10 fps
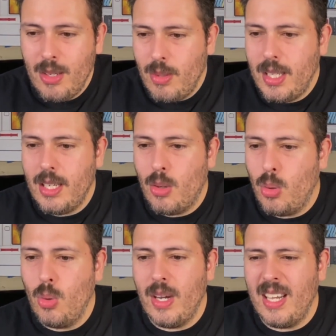really
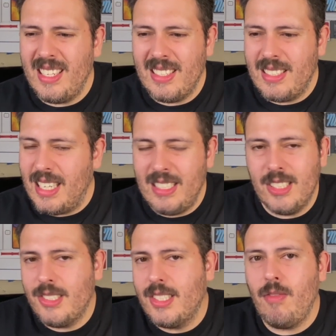cool and, and
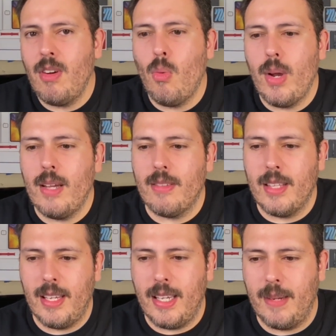just different way of
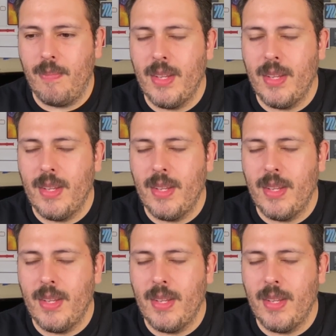thinking.